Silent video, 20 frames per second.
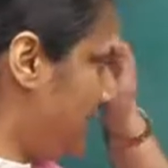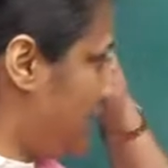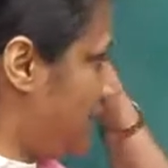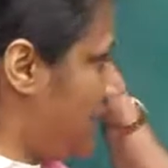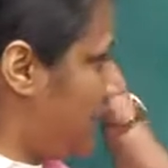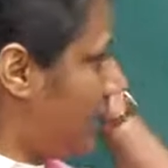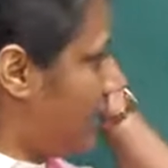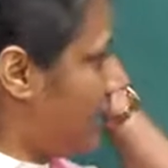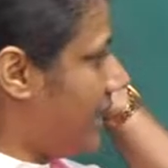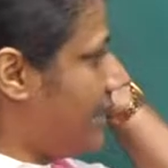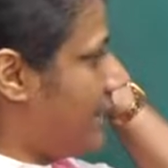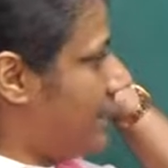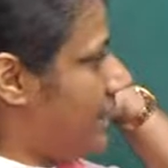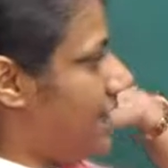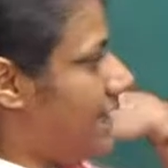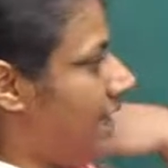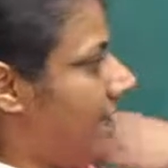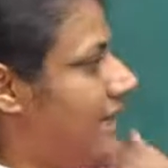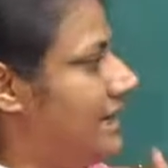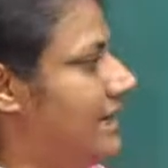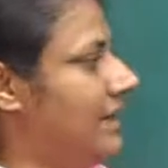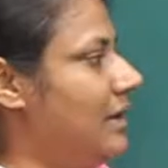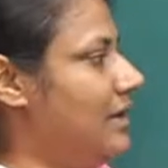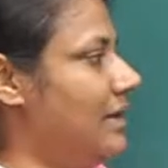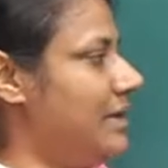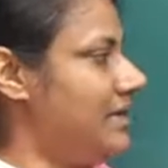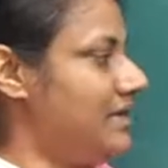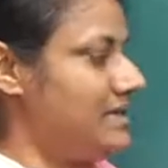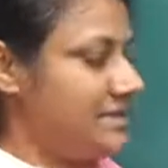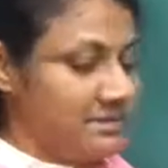Okay. And now
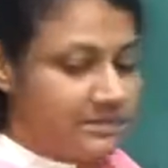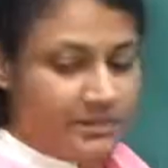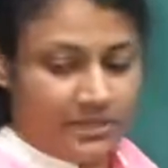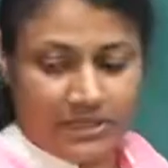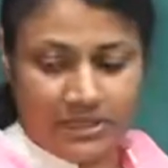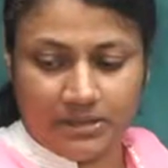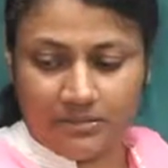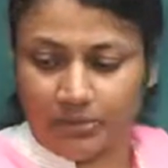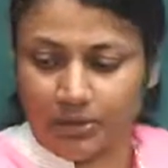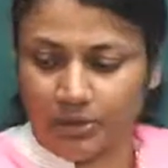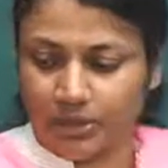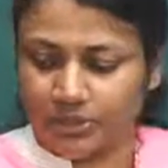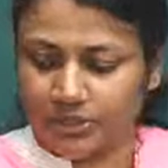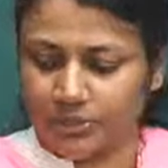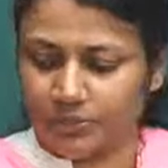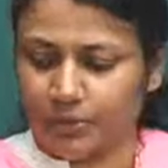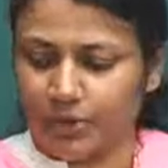he's, he brought the